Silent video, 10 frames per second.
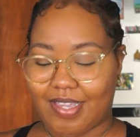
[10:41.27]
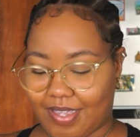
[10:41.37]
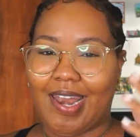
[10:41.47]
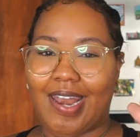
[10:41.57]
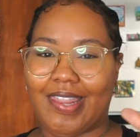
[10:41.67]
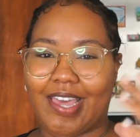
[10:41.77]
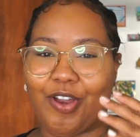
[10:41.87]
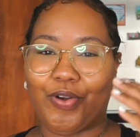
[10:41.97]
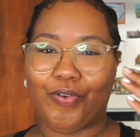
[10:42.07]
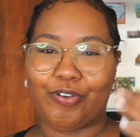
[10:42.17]
They're
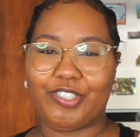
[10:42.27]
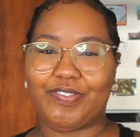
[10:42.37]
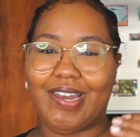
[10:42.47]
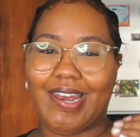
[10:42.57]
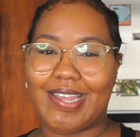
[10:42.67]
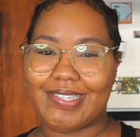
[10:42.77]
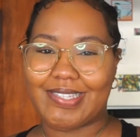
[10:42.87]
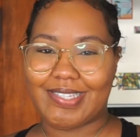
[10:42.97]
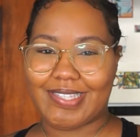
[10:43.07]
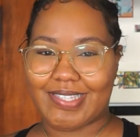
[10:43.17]
grocery
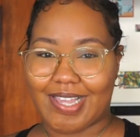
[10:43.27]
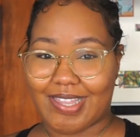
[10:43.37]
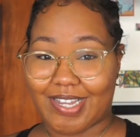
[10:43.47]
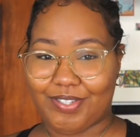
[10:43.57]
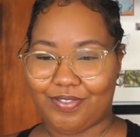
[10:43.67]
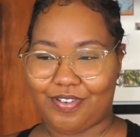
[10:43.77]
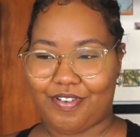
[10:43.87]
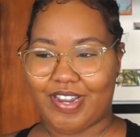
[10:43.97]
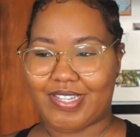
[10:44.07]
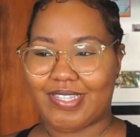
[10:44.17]
lists that you
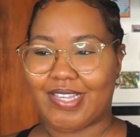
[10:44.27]
create.